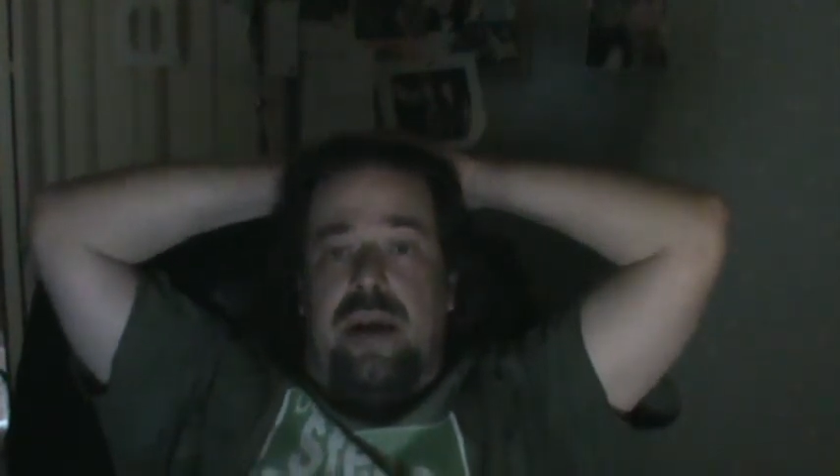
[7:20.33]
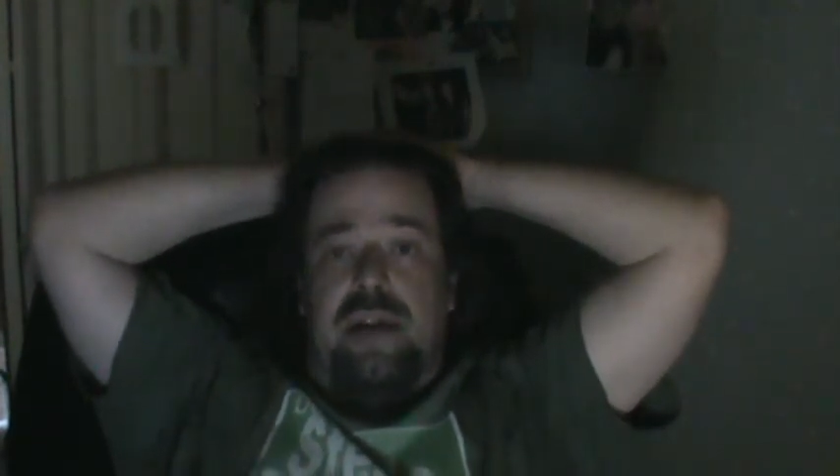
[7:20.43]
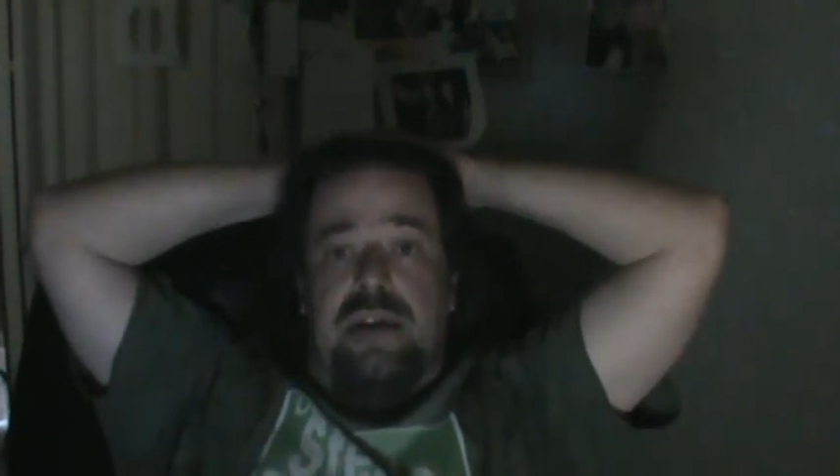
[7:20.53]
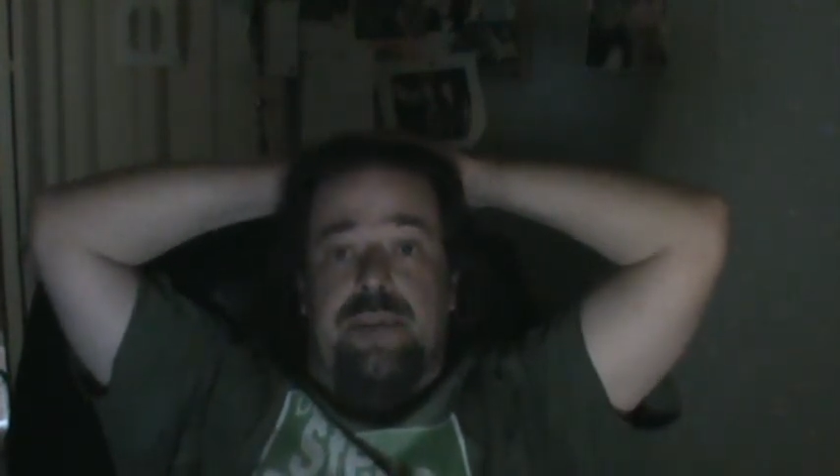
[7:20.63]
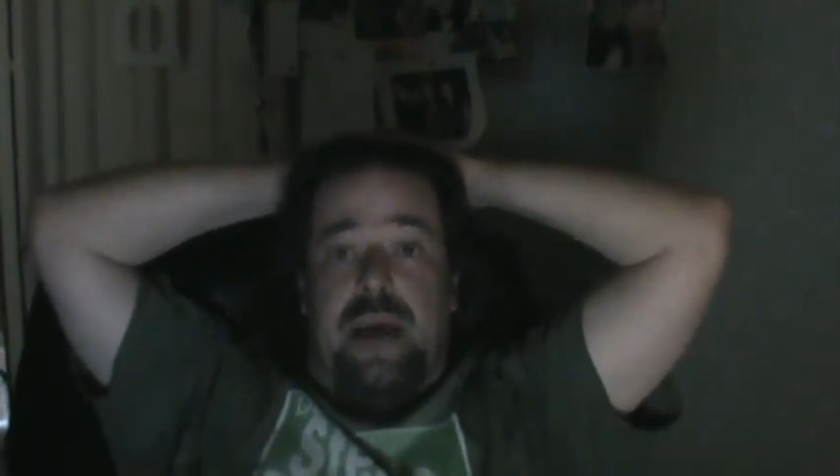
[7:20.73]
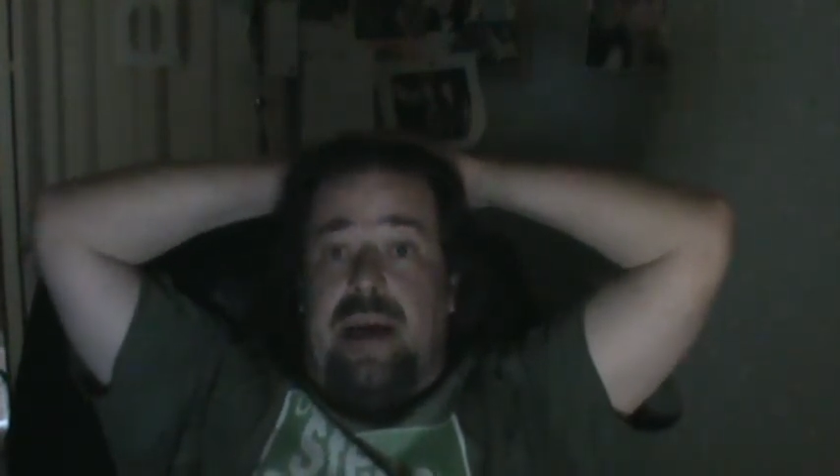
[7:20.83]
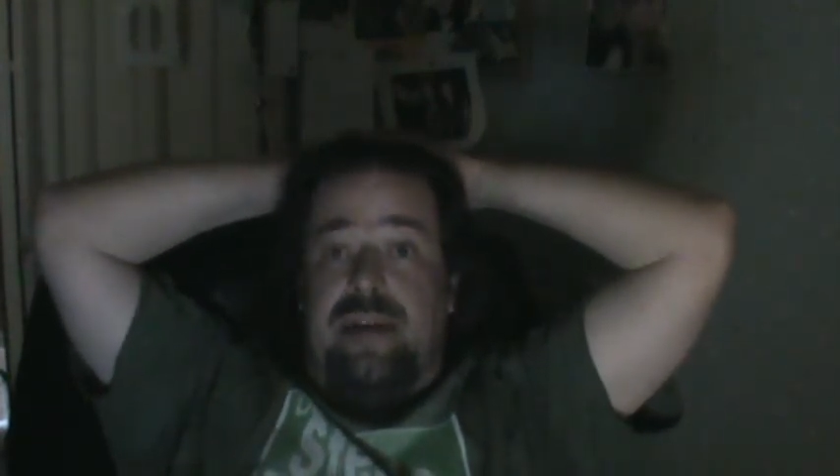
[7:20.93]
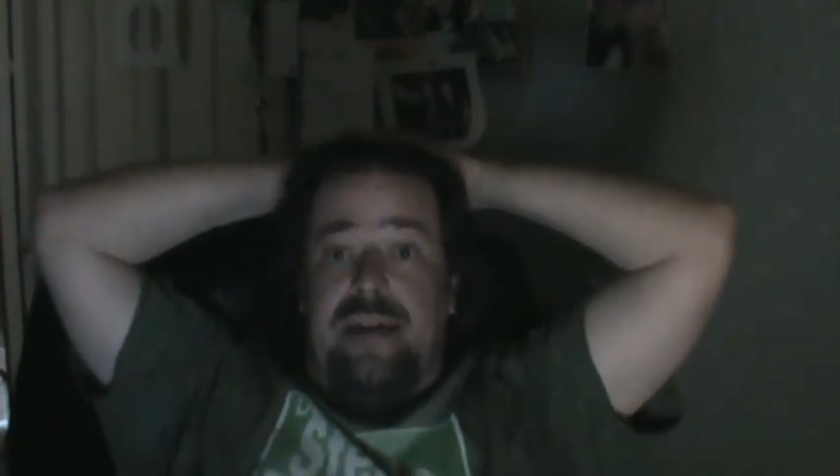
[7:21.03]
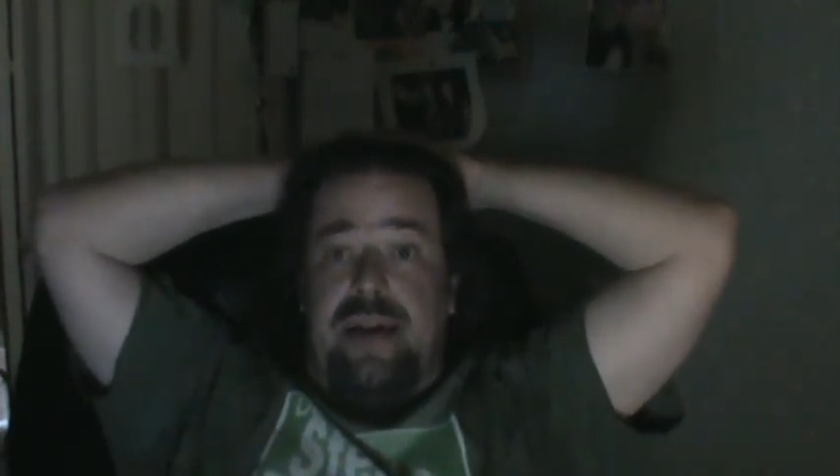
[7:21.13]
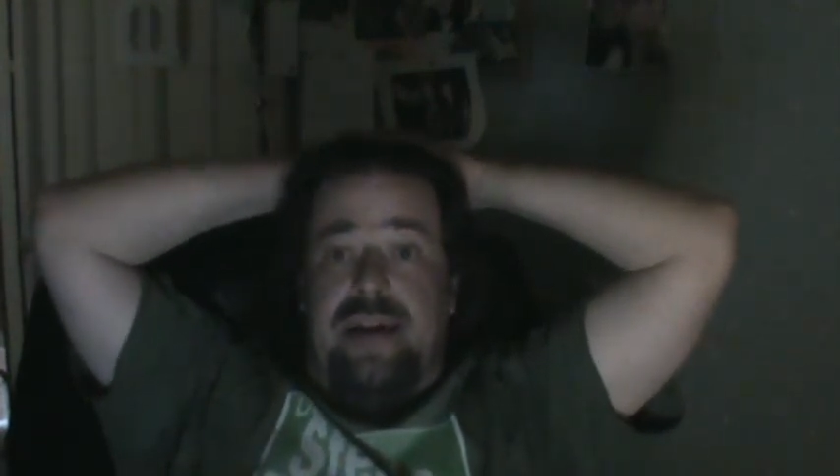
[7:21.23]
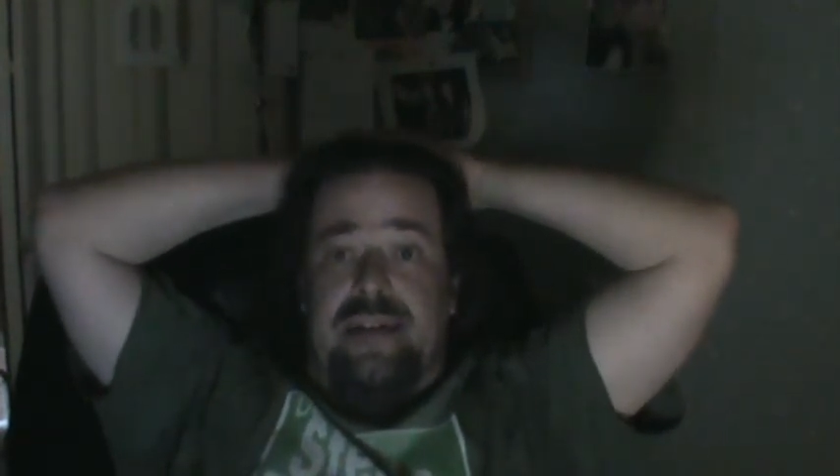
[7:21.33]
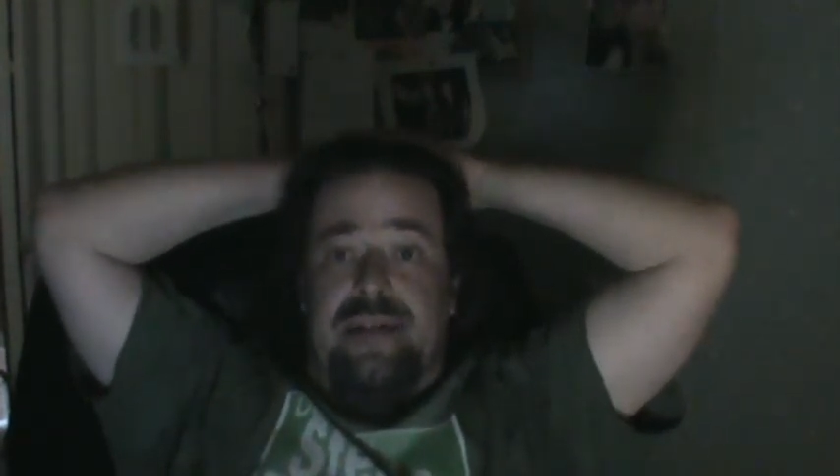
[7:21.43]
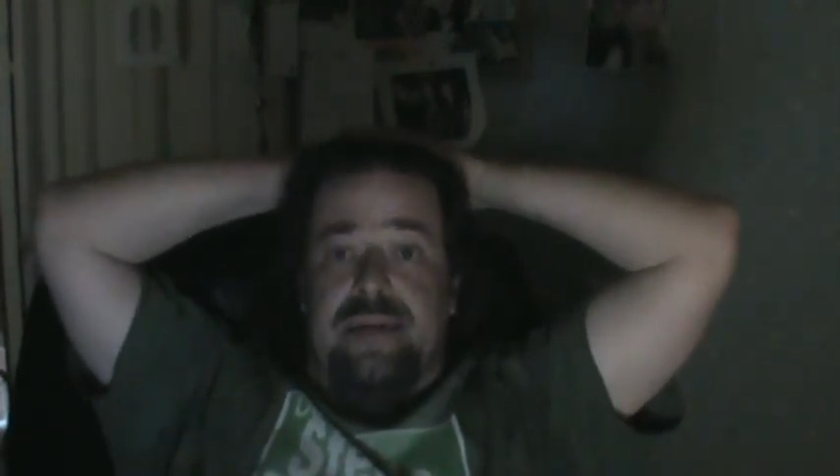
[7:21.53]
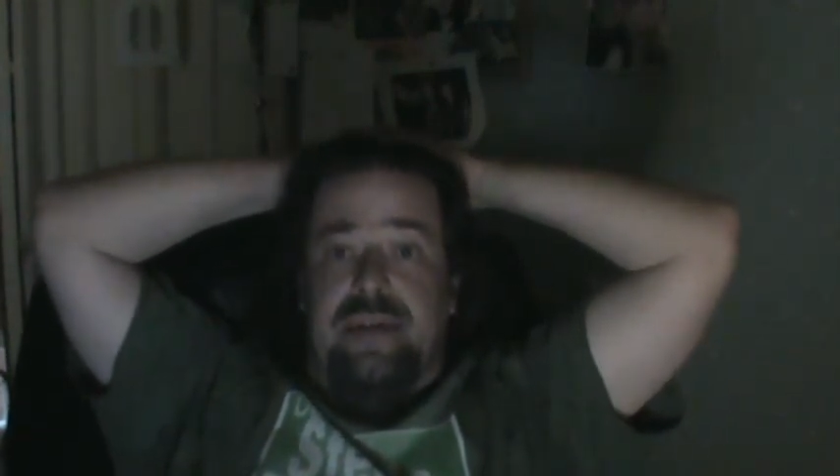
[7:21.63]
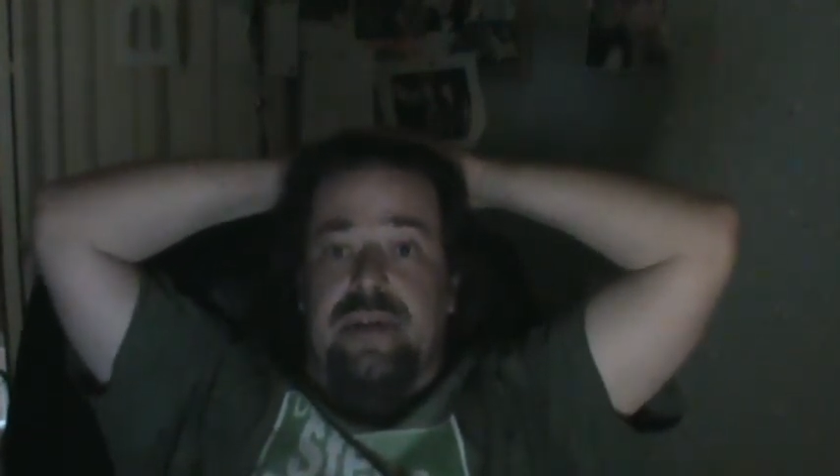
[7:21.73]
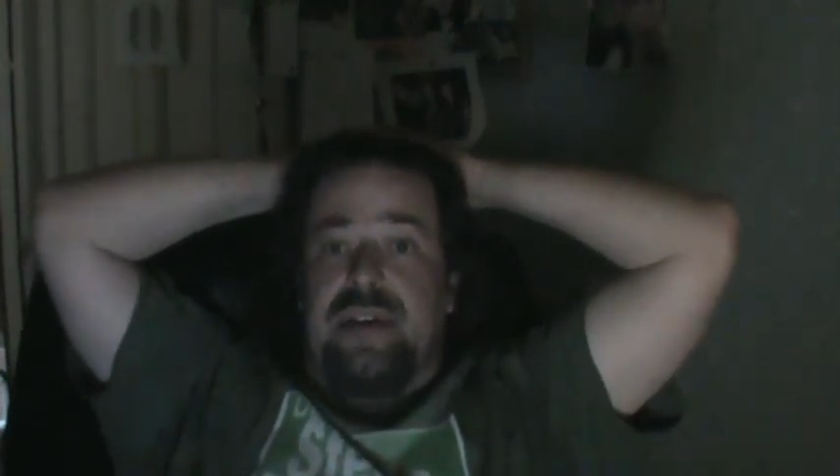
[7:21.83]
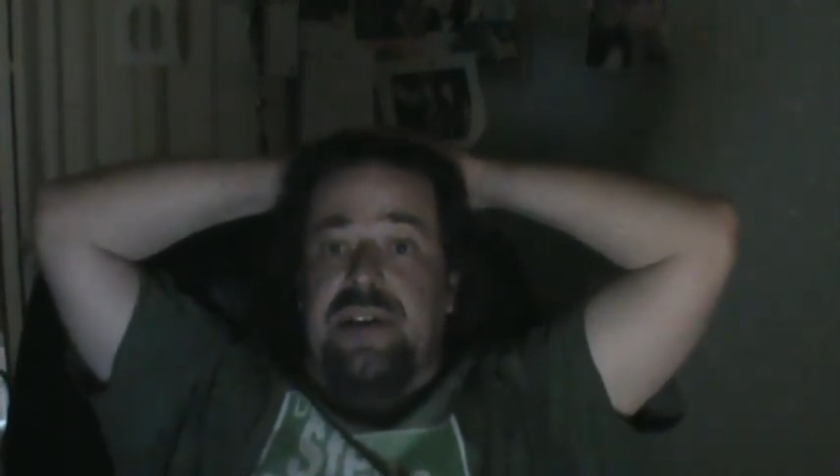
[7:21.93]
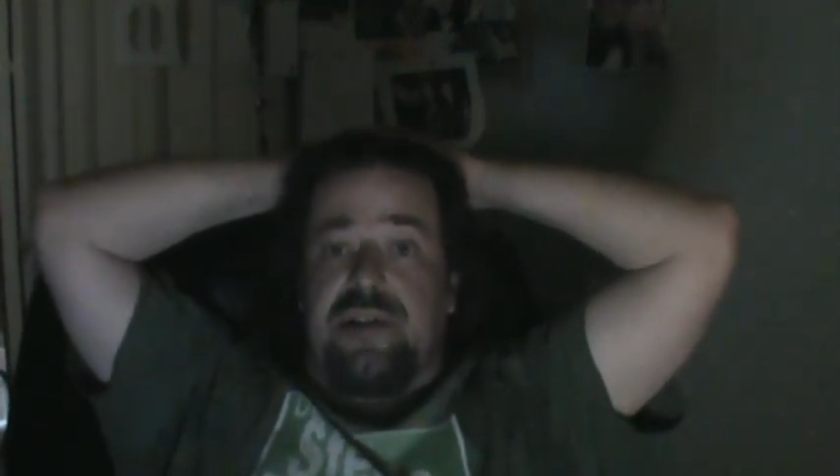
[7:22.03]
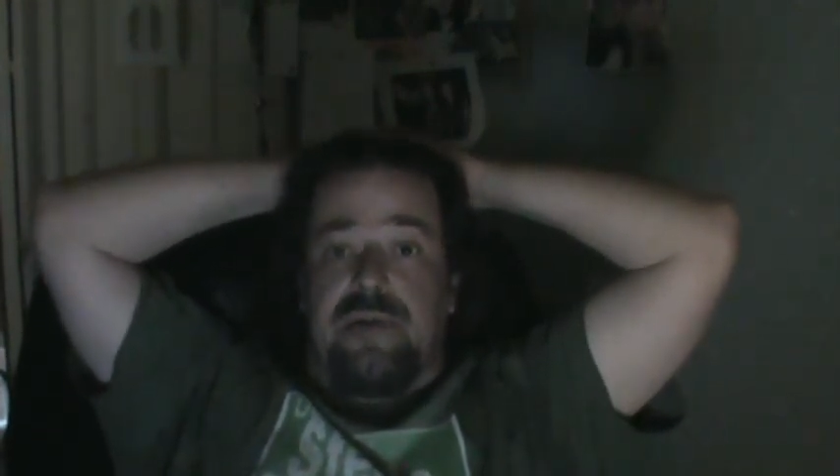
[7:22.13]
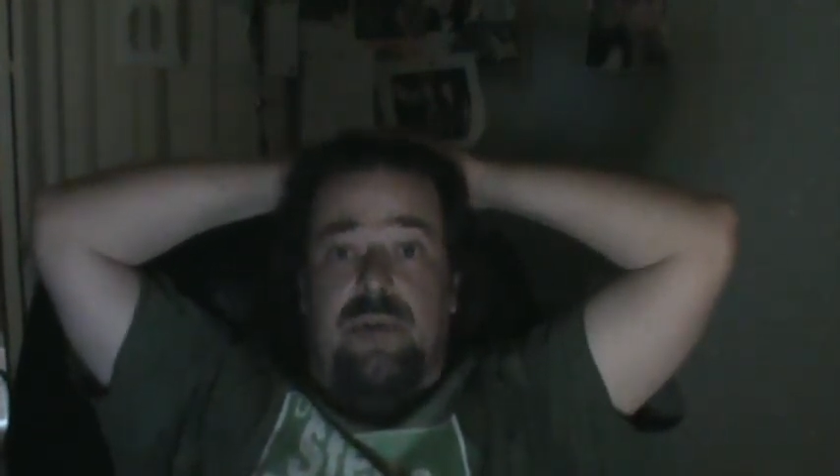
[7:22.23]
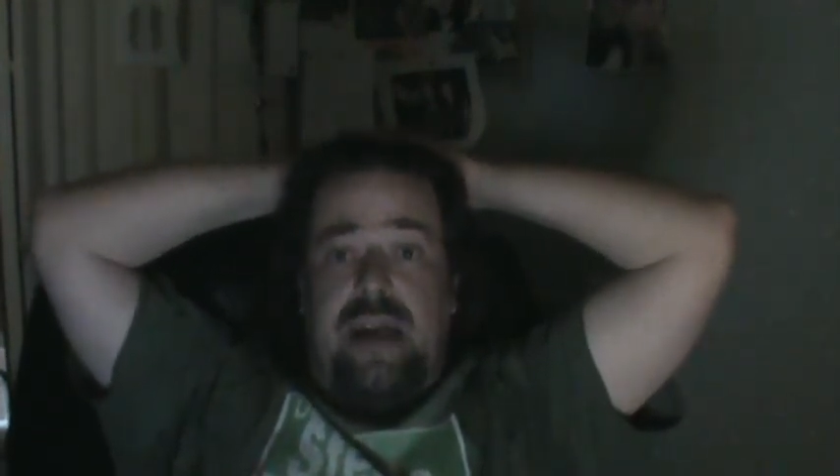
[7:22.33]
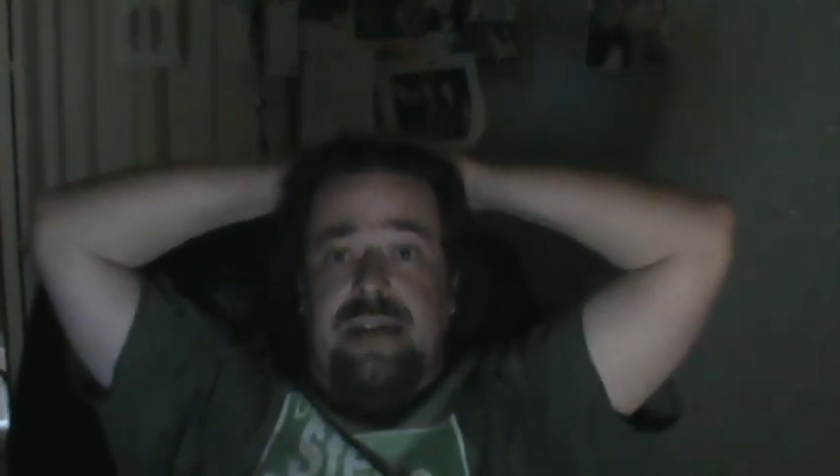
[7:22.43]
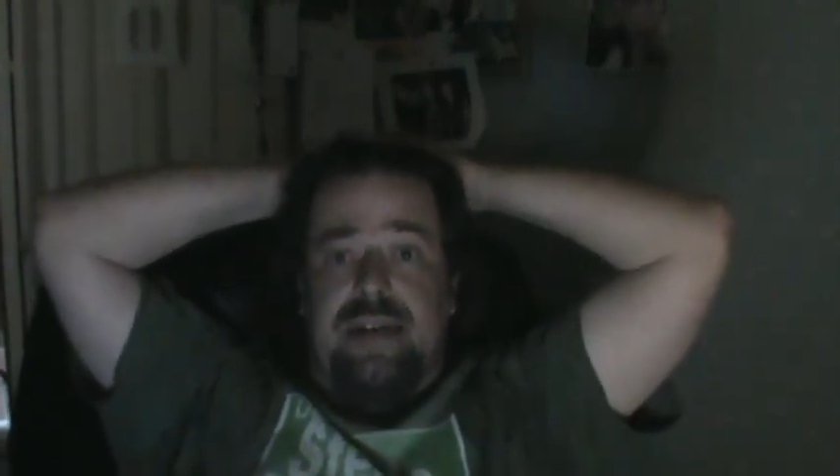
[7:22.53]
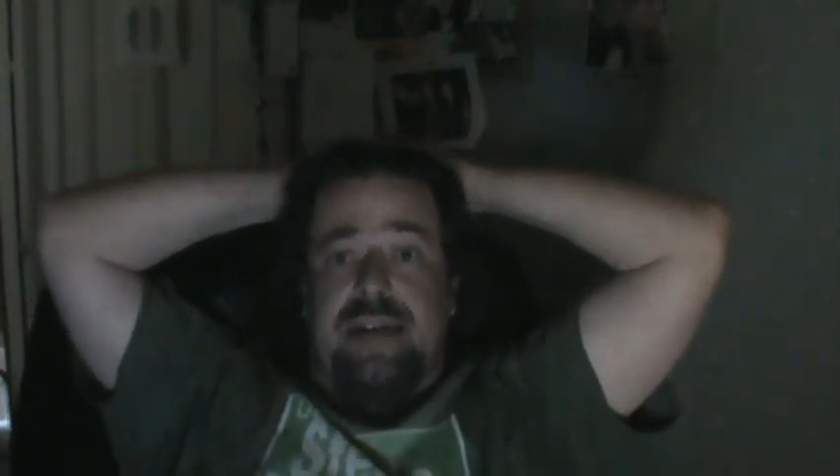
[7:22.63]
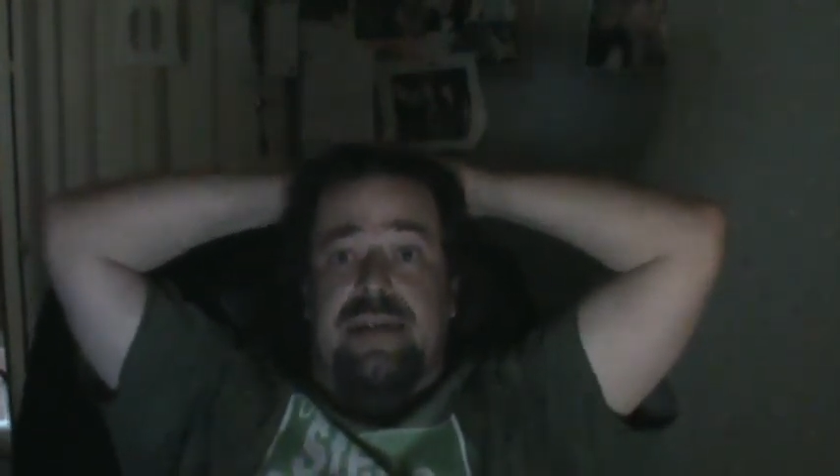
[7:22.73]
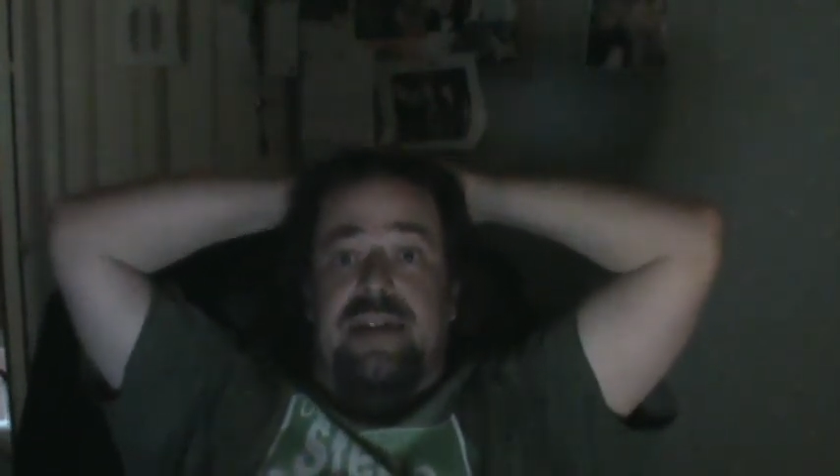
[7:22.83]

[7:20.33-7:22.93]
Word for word: It's a bad thing. Teach the right thing.